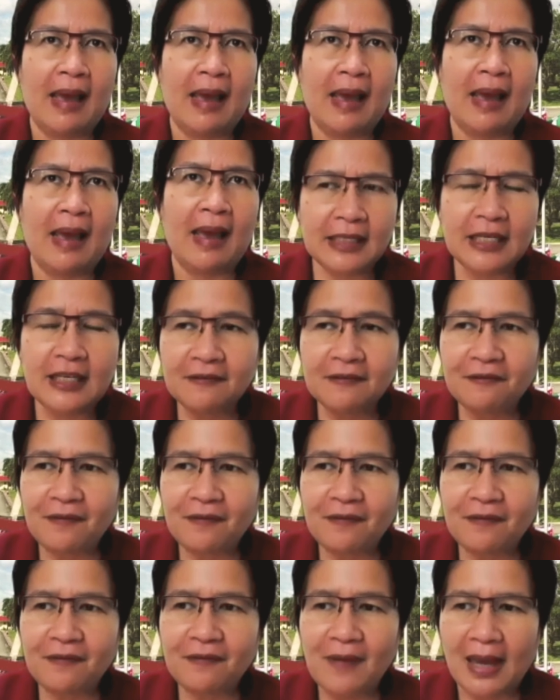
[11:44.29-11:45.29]
And in
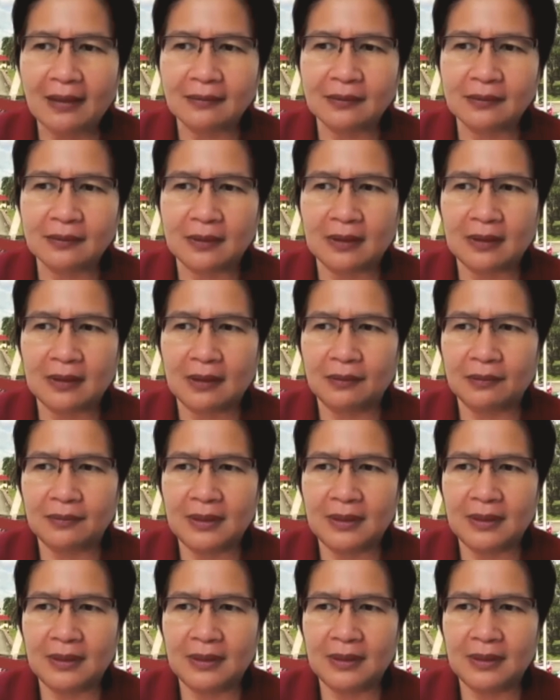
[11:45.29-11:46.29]
fact,
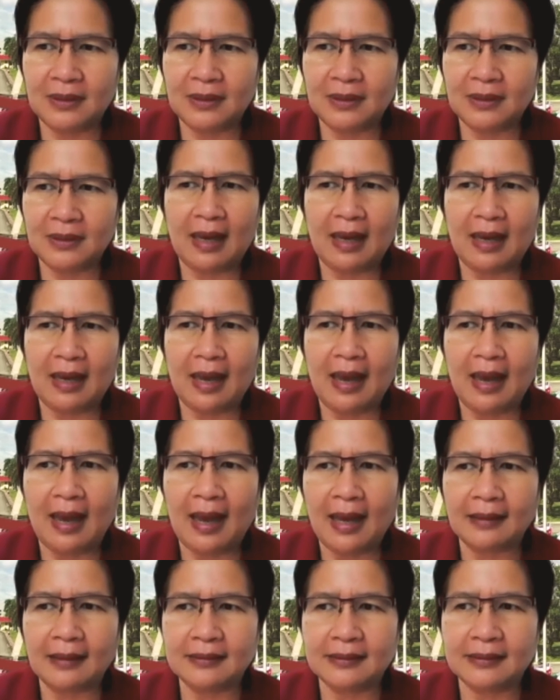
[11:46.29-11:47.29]
we
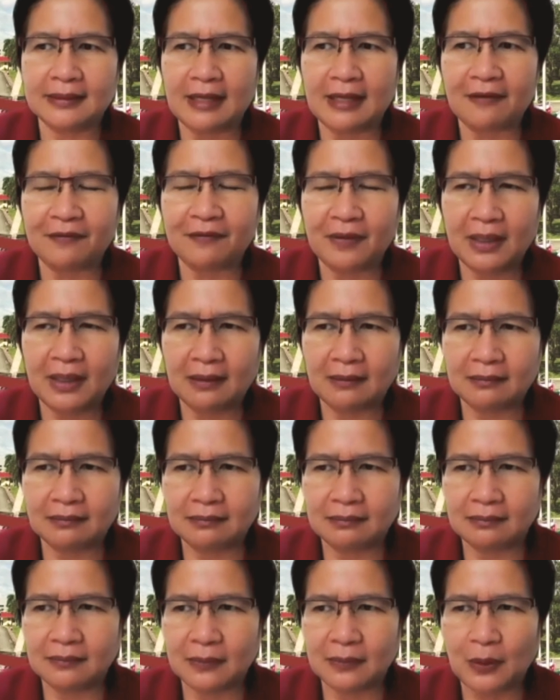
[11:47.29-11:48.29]
had several
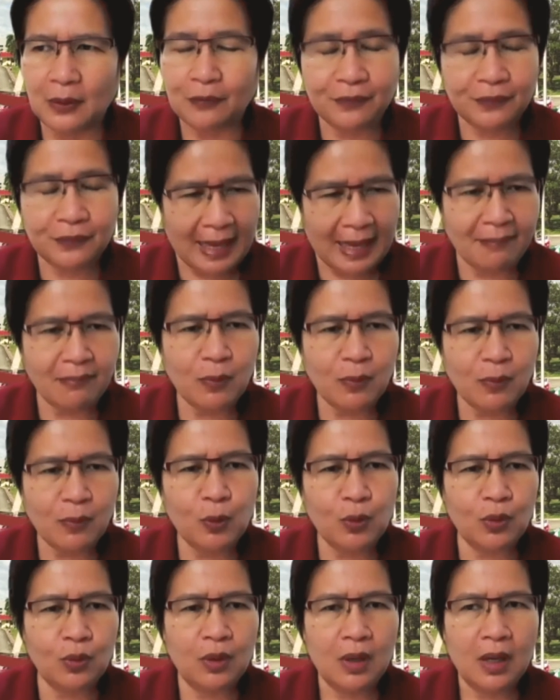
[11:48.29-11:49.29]
of them who,